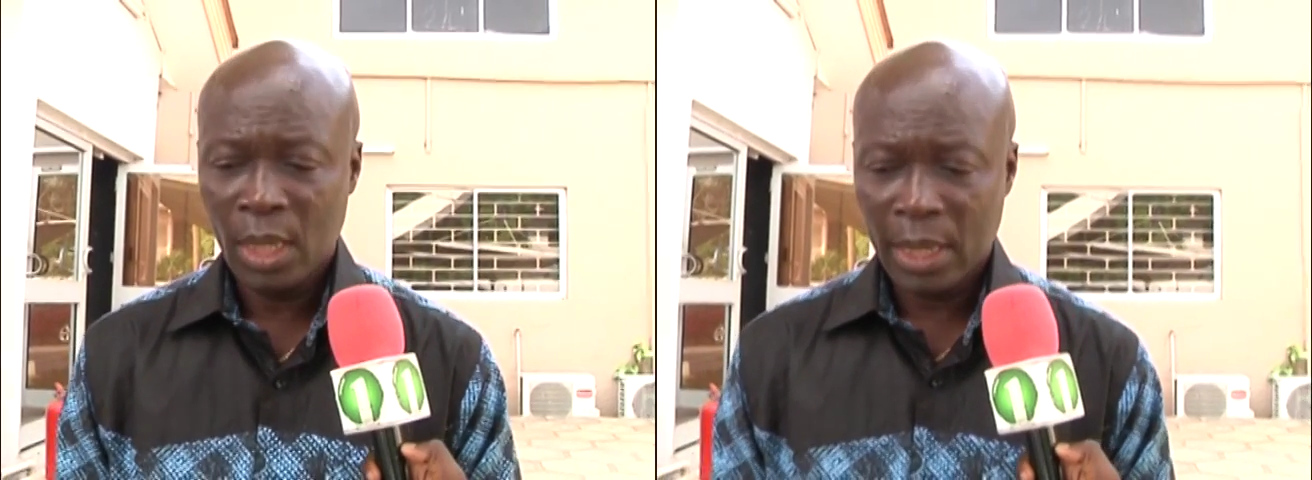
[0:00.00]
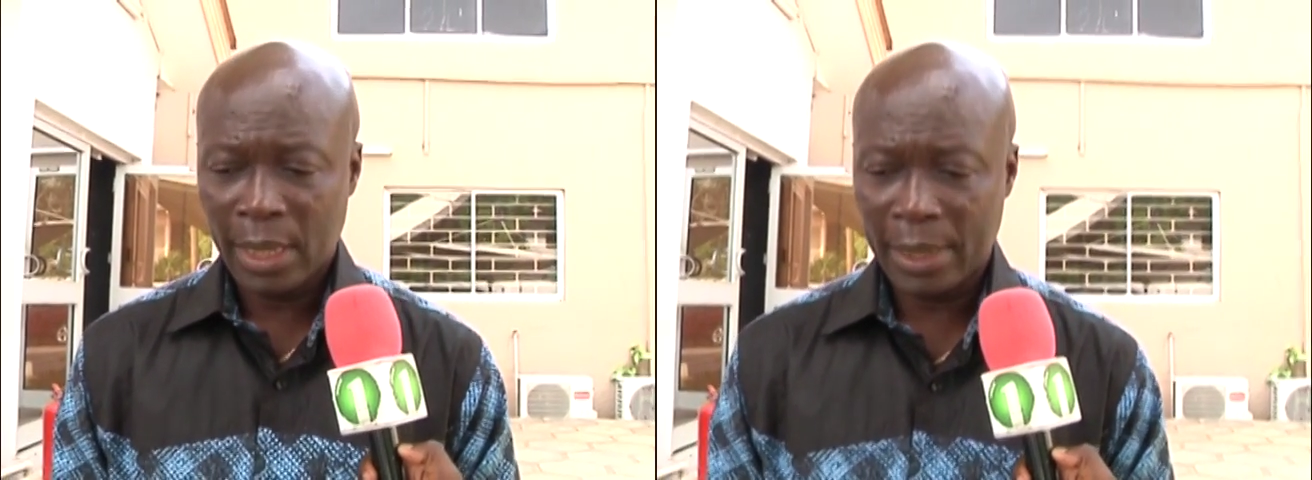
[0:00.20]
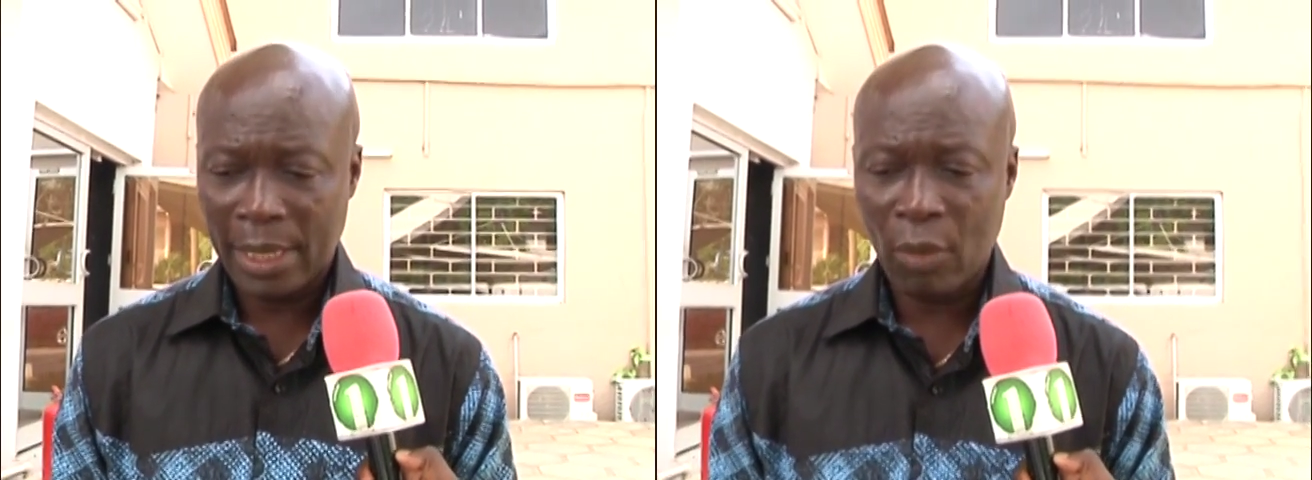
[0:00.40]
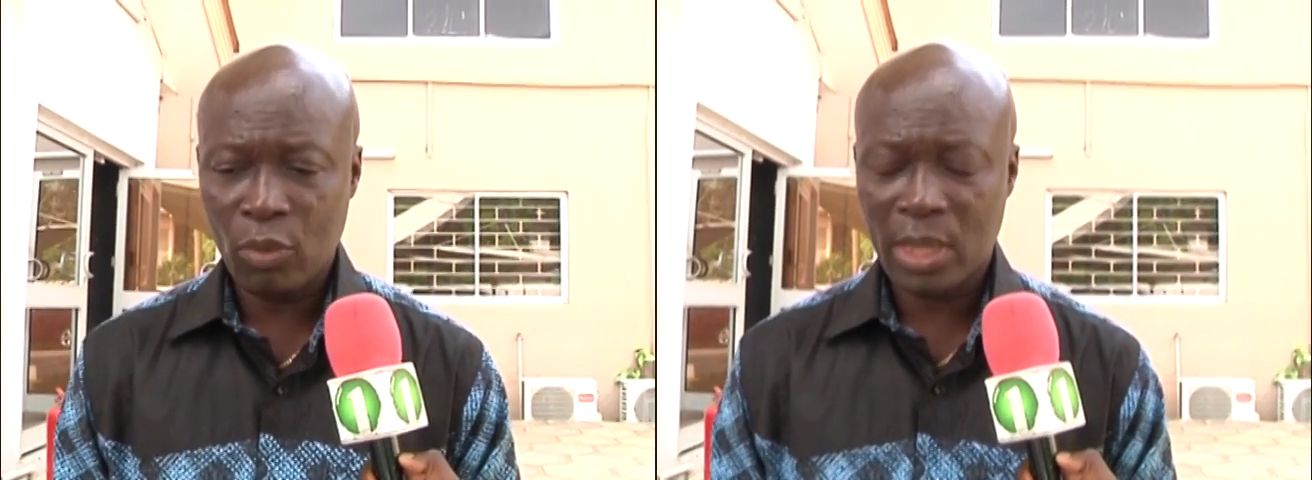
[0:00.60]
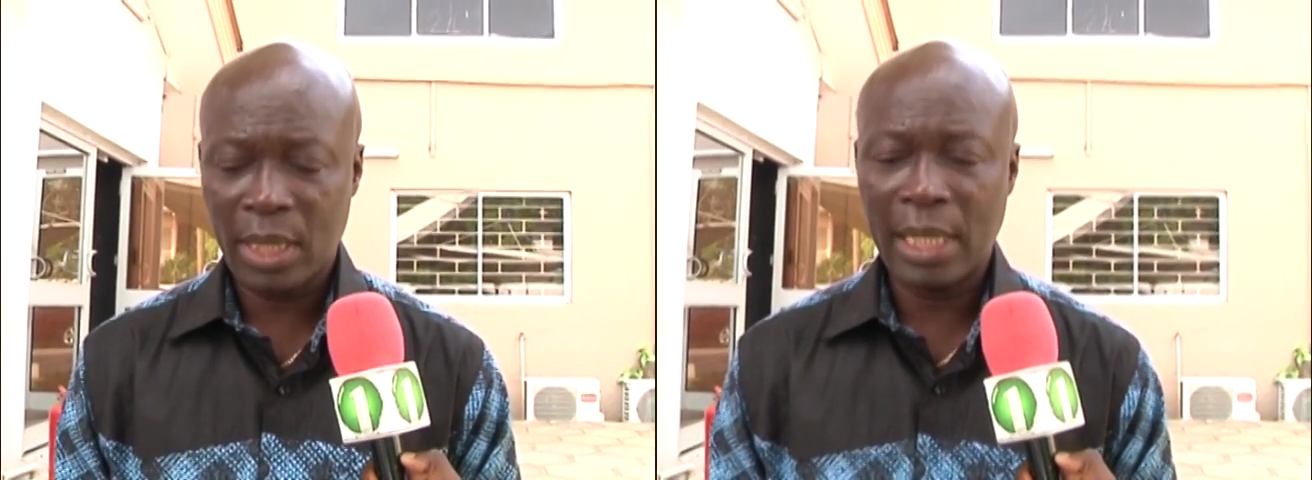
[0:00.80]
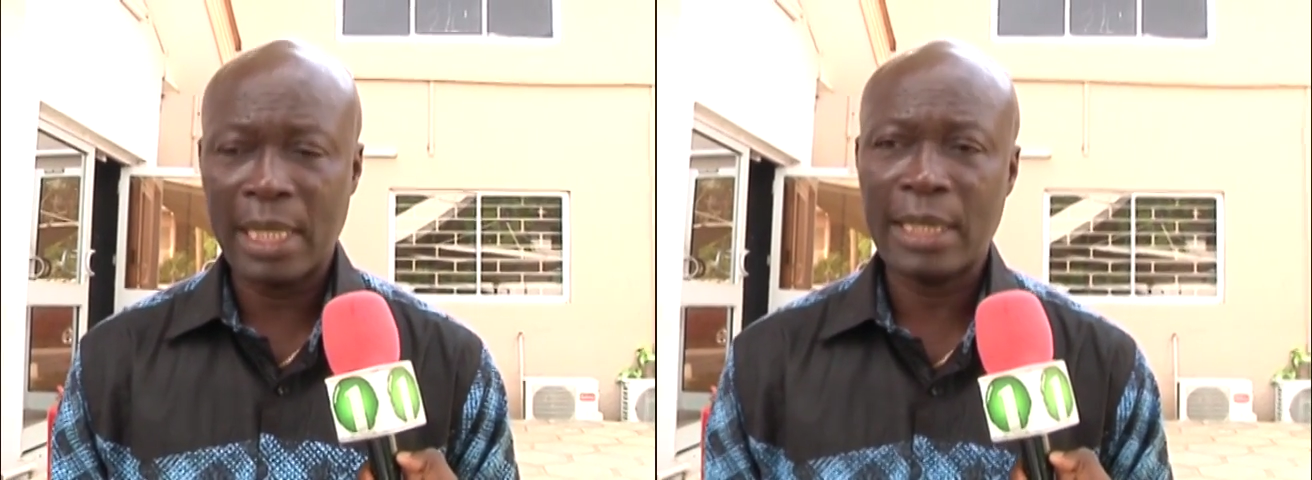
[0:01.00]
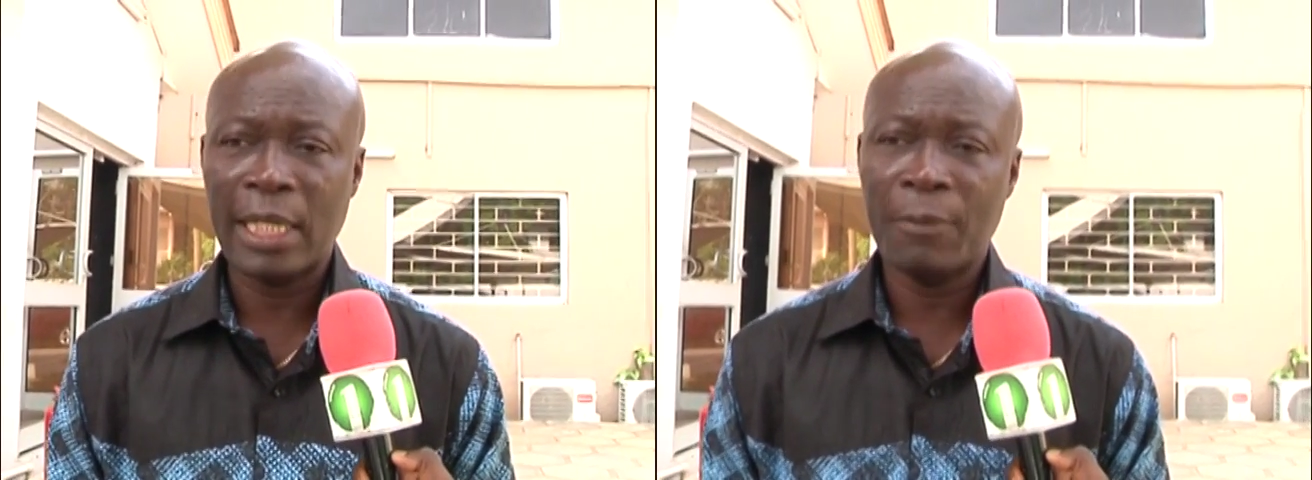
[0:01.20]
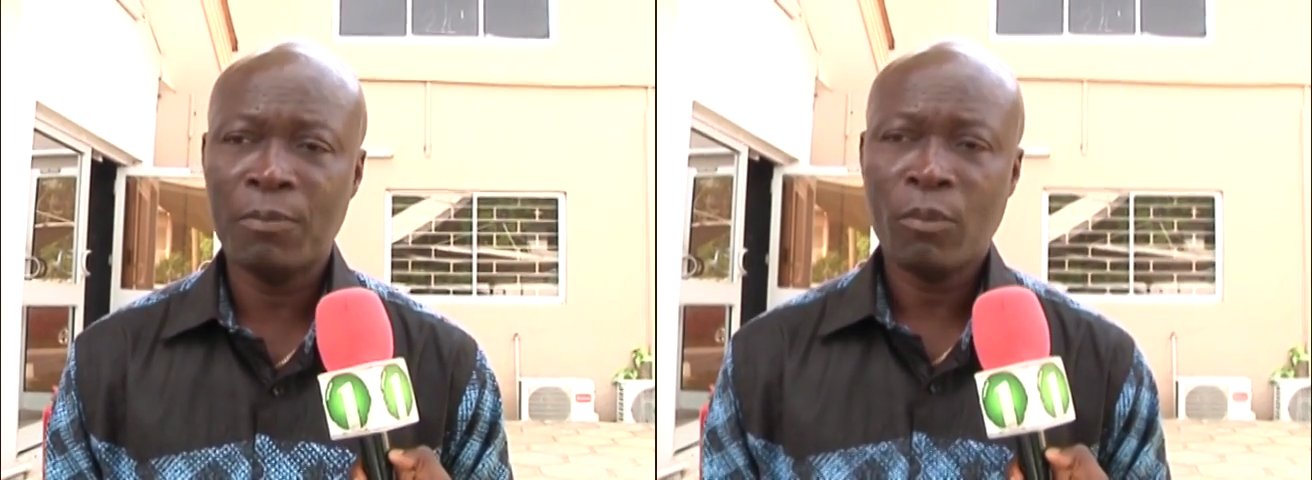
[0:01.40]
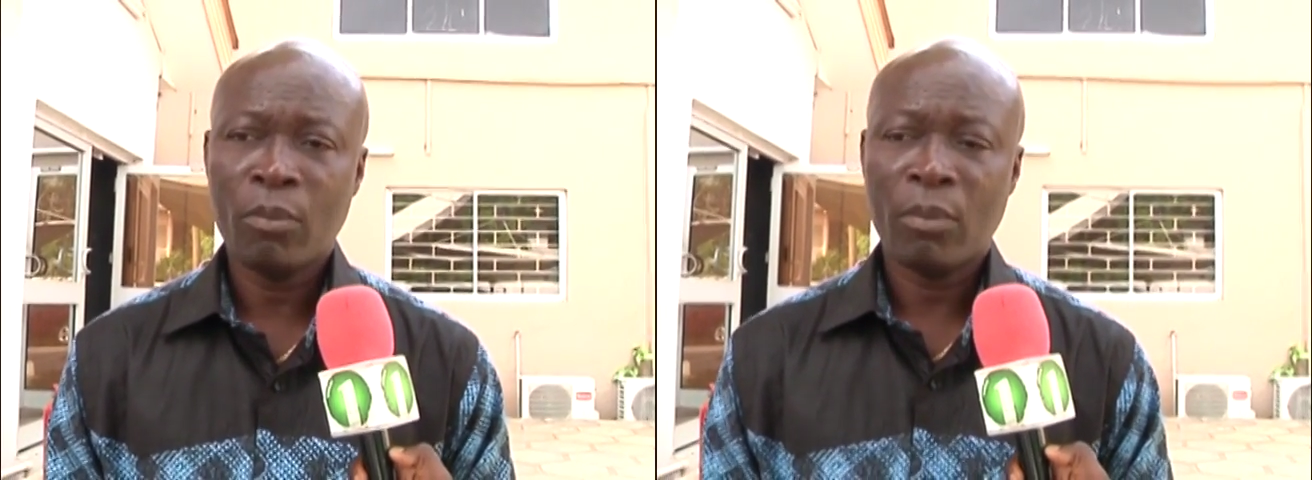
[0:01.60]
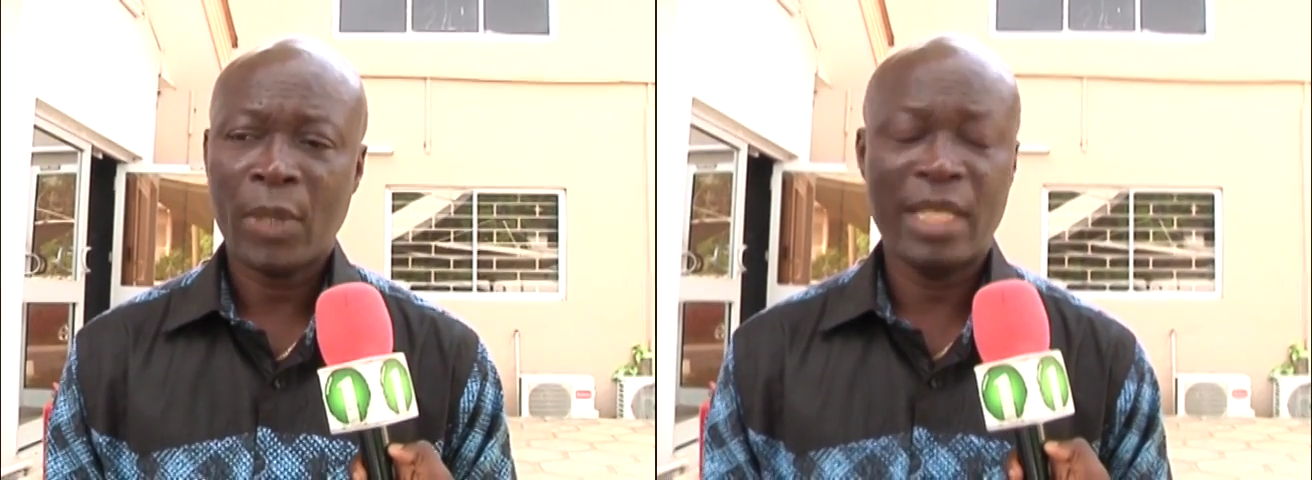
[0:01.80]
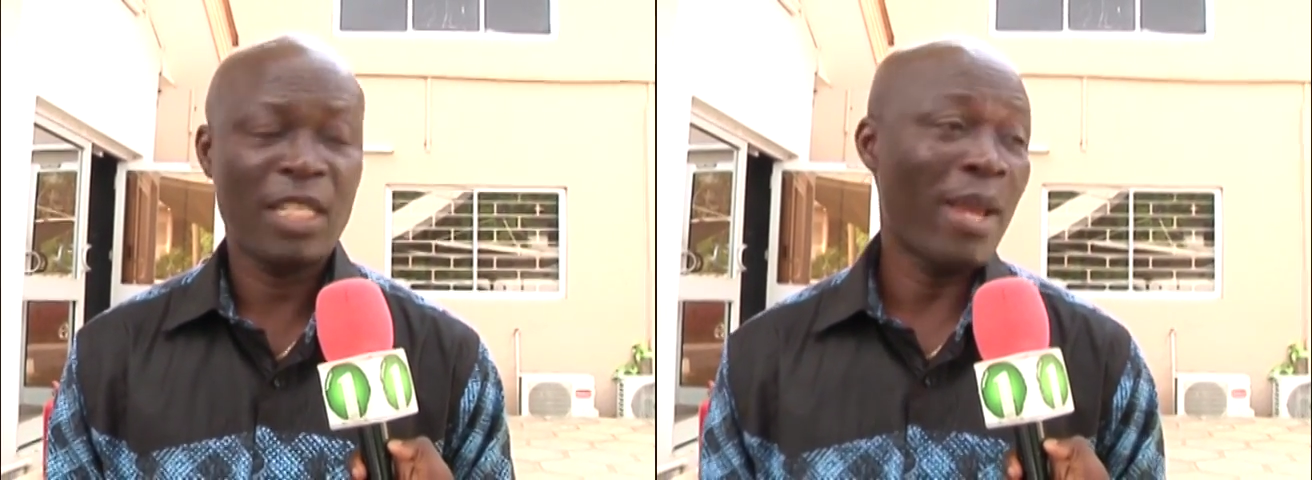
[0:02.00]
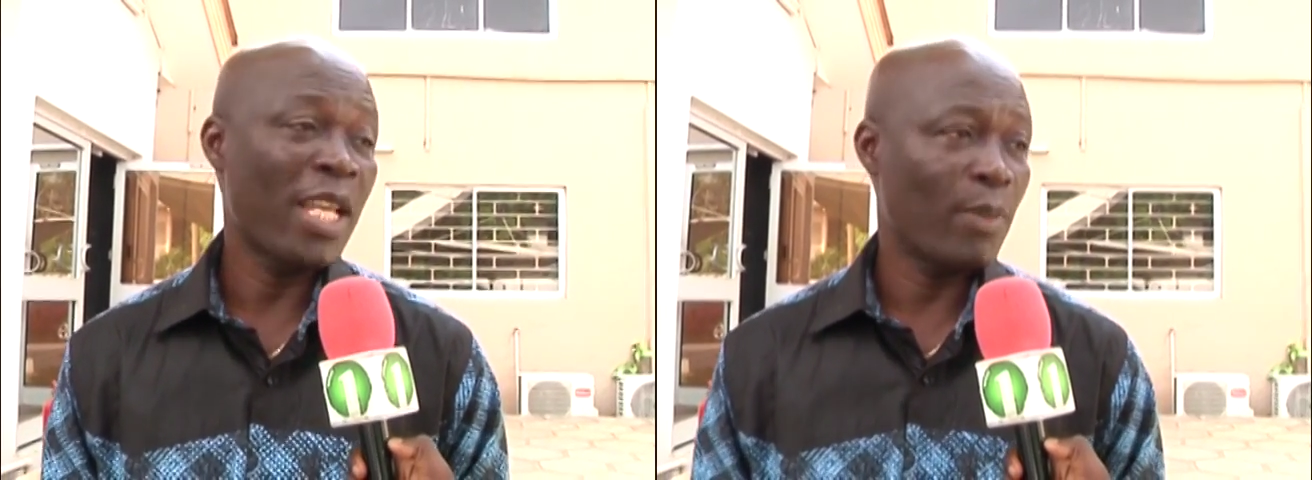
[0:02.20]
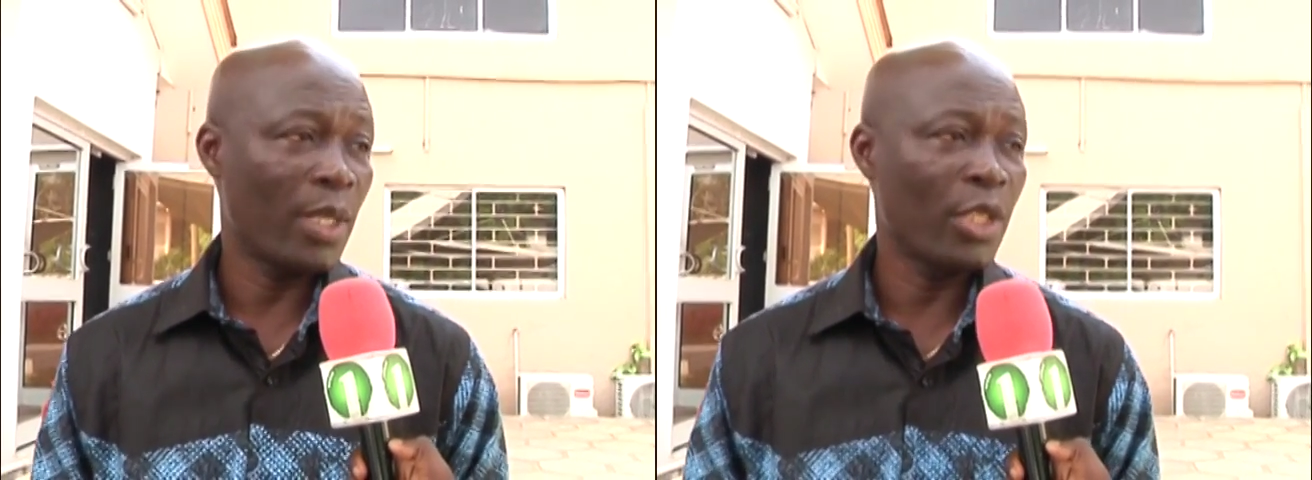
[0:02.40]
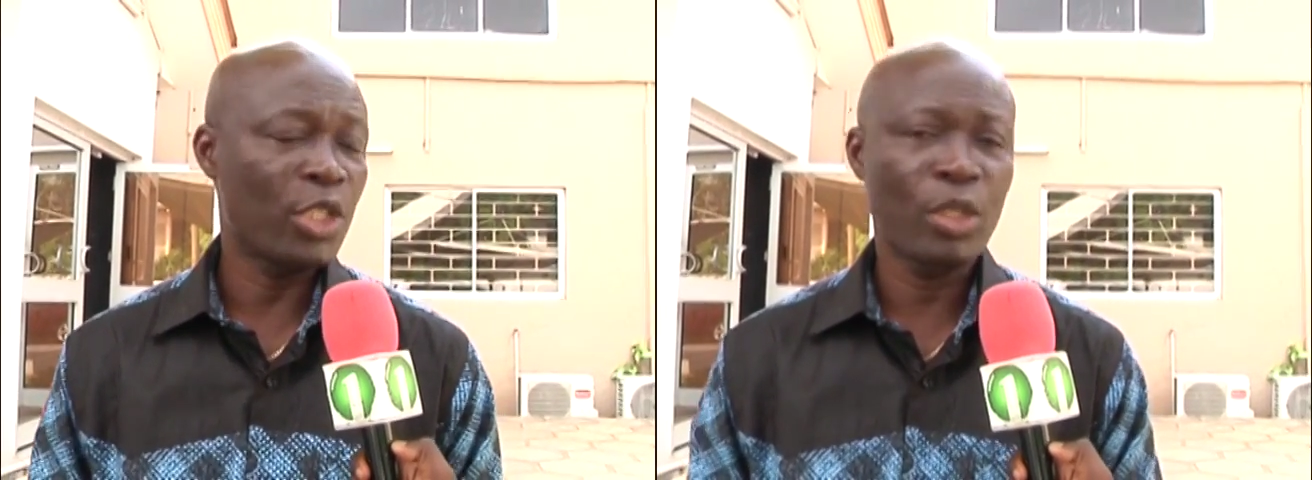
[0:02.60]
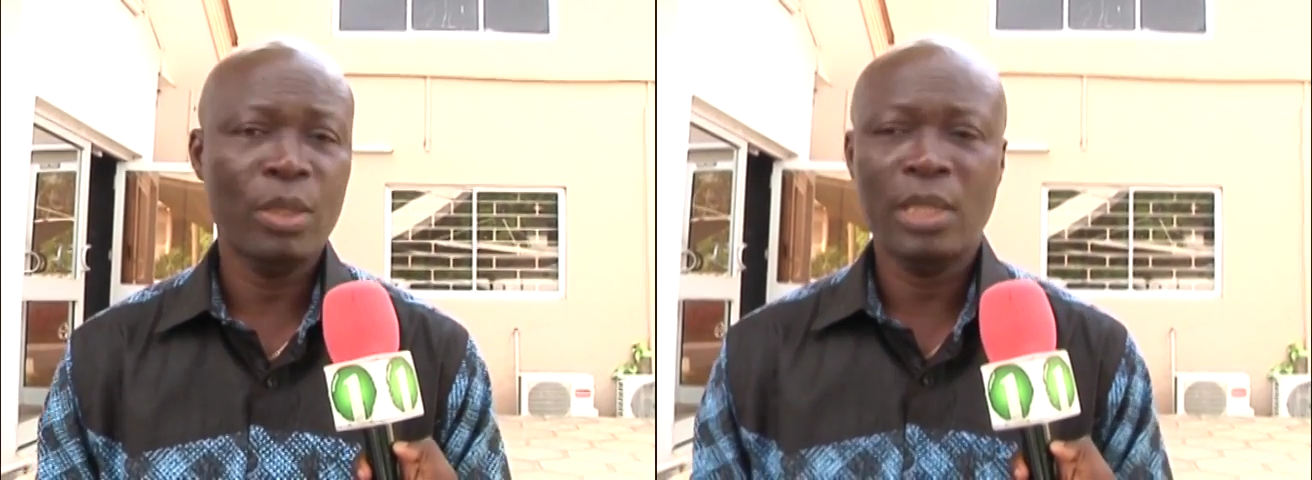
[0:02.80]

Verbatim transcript: And I would say that um, it is my expectation